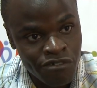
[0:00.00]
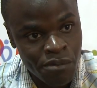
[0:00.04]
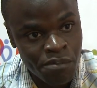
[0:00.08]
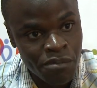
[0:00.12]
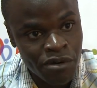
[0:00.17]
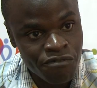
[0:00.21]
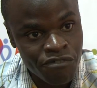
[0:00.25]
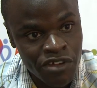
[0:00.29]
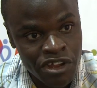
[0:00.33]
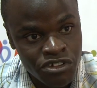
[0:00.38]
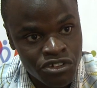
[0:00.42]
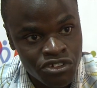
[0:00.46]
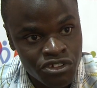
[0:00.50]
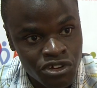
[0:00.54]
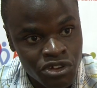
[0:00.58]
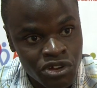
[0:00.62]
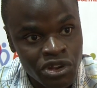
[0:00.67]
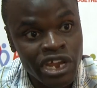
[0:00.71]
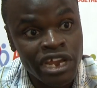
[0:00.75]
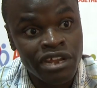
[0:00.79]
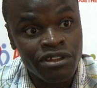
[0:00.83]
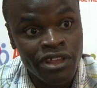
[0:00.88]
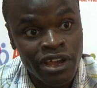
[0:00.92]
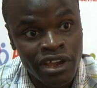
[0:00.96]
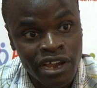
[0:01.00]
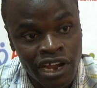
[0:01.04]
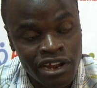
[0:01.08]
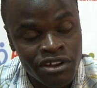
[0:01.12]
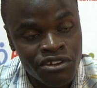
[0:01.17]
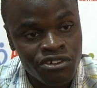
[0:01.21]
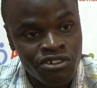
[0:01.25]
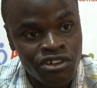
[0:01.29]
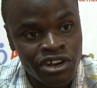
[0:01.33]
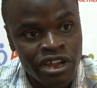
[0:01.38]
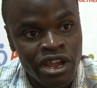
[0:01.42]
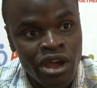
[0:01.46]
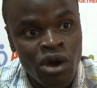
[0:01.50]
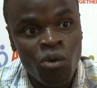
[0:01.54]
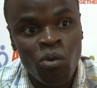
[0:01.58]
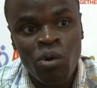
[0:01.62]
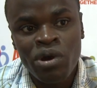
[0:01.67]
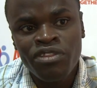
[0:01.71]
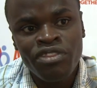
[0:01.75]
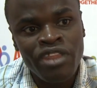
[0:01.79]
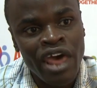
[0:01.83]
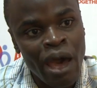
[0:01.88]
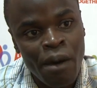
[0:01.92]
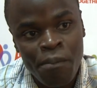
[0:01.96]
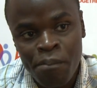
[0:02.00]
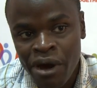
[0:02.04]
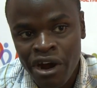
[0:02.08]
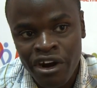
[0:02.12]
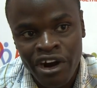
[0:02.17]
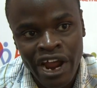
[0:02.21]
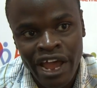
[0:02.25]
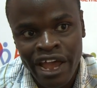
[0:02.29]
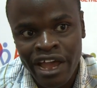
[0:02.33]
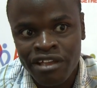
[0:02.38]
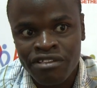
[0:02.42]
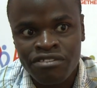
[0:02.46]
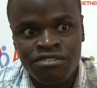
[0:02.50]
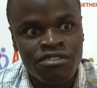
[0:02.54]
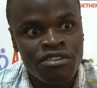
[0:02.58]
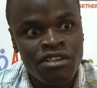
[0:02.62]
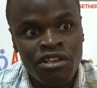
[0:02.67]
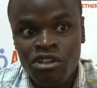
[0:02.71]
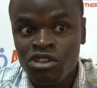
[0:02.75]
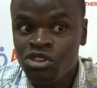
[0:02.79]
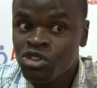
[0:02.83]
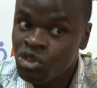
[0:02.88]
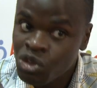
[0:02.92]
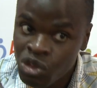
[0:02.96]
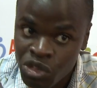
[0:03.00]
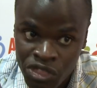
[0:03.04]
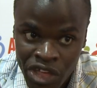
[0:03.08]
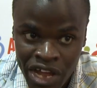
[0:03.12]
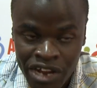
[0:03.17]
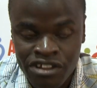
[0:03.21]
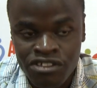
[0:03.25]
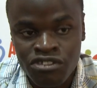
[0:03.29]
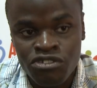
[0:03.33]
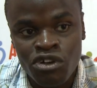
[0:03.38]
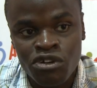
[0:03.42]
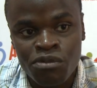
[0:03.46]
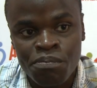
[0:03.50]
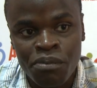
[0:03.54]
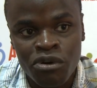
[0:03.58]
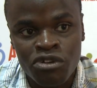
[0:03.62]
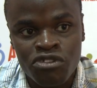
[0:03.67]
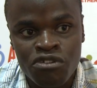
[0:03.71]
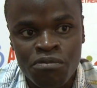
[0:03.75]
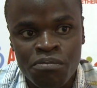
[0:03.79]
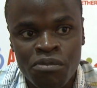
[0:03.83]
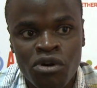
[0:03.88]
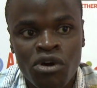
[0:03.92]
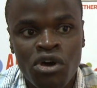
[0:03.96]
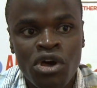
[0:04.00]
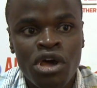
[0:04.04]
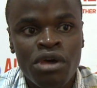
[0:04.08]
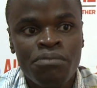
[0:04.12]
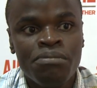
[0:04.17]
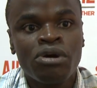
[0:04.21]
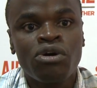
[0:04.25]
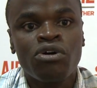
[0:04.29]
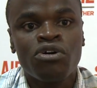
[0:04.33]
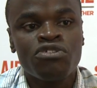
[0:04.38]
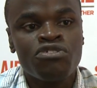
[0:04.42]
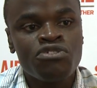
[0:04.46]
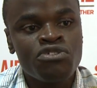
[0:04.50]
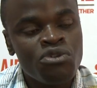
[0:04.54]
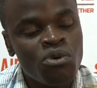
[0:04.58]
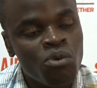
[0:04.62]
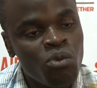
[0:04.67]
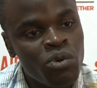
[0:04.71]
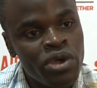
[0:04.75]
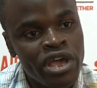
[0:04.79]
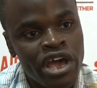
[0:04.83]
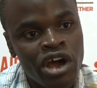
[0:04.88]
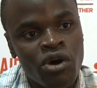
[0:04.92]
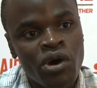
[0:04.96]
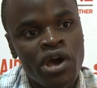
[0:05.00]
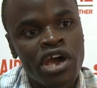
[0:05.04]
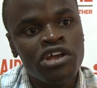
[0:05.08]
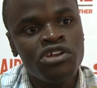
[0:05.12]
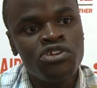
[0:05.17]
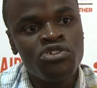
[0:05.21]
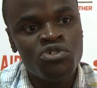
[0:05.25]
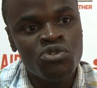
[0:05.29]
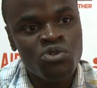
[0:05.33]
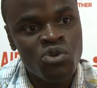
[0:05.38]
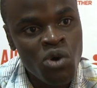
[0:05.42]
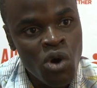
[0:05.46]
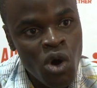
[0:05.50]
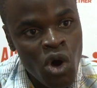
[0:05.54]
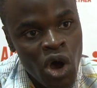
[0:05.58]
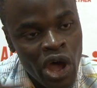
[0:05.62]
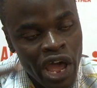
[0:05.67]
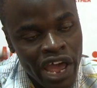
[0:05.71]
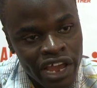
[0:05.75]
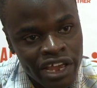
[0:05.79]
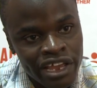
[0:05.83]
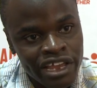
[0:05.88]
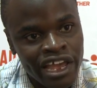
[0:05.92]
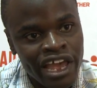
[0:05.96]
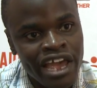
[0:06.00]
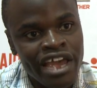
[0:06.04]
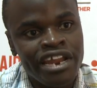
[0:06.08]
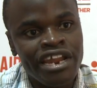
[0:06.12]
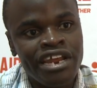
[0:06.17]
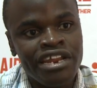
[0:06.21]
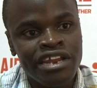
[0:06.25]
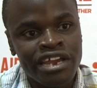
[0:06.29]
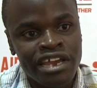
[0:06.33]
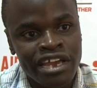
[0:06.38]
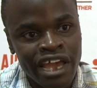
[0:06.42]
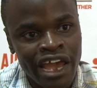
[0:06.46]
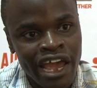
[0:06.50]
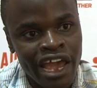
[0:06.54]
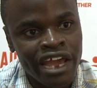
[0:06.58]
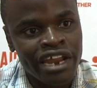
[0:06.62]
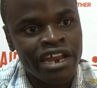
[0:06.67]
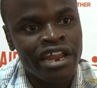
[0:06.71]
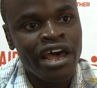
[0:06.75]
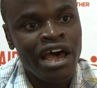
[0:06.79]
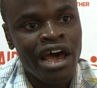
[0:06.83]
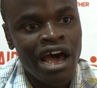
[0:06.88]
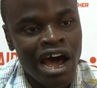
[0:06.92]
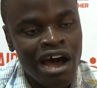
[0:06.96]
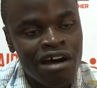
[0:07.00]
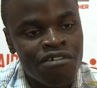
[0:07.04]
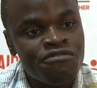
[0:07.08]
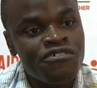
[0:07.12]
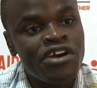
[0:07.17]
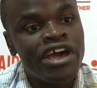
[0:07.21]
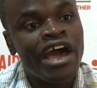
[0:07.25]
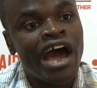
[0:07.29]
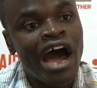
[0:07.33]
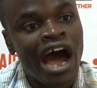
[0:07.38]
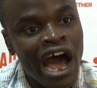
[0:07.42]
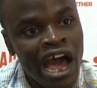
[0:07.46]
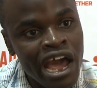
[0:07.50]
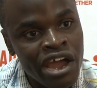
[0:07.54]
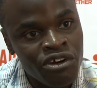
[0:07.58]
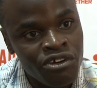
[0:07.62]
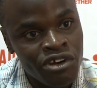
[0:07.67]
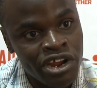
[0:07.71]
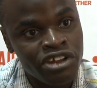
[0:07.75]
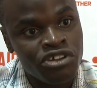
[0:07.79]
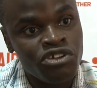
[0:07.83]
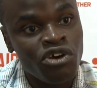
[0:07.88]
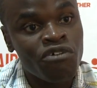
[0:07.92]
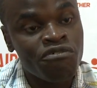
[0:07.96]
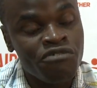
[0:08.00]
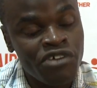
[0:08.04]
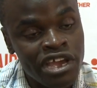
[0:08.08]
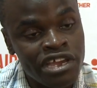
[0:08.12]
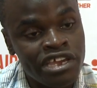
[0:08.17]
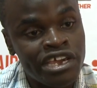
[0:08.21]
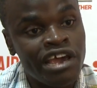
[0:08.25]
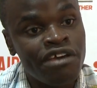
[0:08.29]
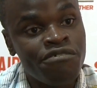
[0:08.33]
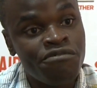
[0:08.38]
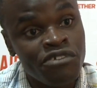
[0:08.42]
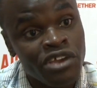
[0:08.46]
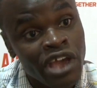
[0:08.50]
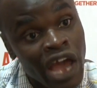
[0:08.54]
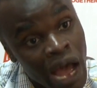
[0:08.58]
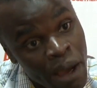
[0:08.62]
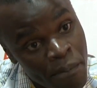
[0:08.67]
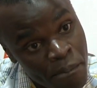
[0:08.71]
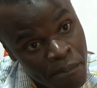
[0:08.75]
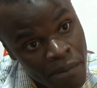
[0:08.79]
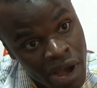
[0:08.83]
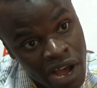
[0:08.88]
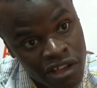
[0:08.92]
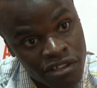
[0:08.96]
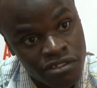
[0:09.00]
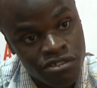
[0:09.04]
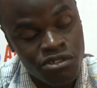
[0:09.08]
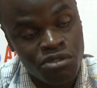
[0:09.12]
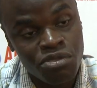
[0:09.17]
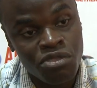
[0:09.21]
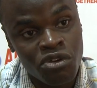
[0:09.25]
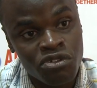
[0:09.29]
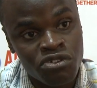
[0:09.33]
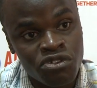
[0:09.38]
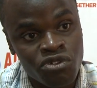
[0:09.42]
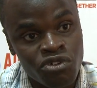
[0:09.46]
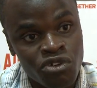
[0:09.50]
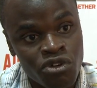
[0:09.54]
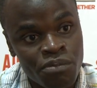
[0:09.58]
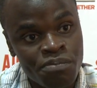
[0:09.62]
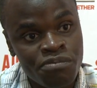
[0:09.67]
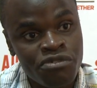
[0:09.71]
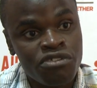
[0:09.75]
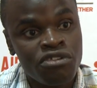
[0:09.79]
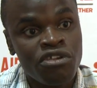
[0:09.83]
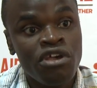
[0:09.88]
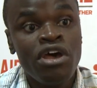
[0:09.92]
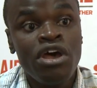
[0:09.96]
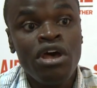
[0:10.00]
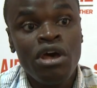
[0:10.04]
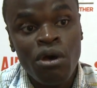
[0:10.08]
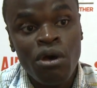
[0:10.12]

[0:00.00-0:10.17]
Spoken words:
prevention in the country, when they are pariahs. That is not possible, because we are going to again and again have a high rate of HIV amongst those groups.